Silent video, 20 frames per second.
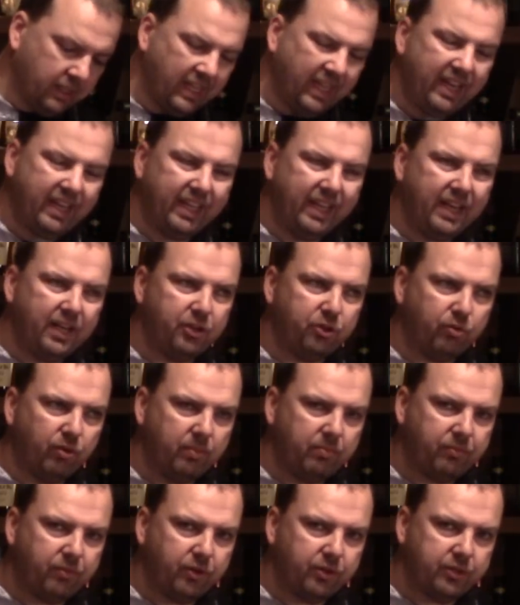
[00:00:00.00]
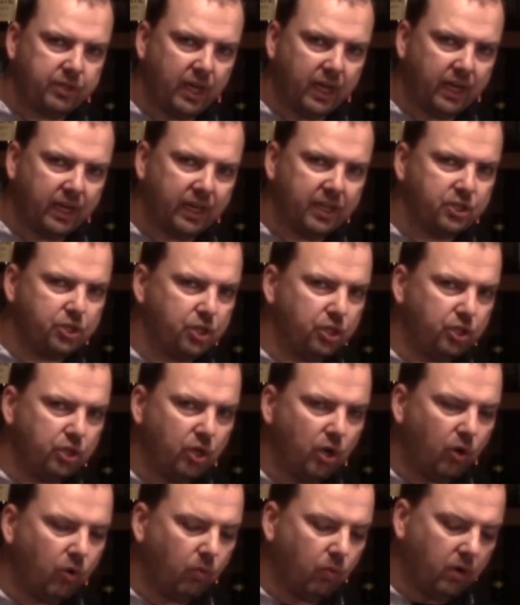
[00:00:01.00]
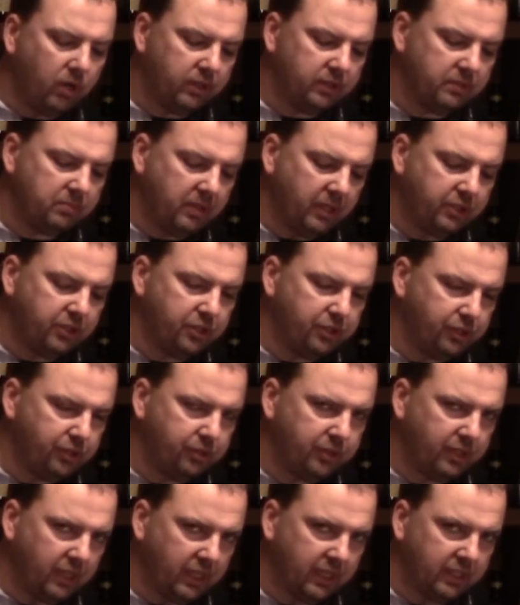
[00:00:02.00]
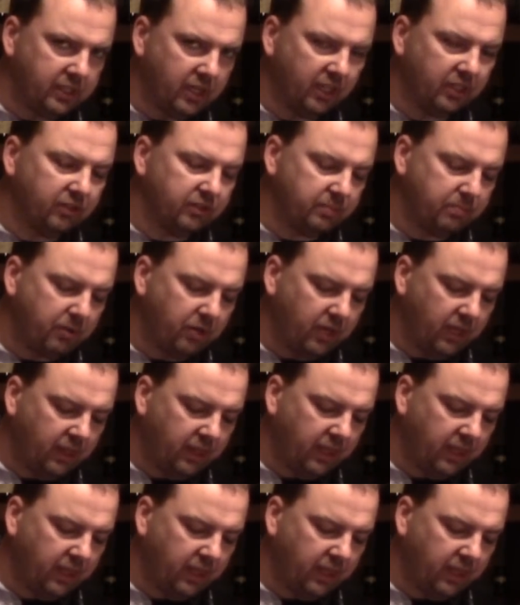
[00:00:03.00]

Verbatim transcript: Let, let it drip for a second because you don't want as much as usually gets on there. It's pretty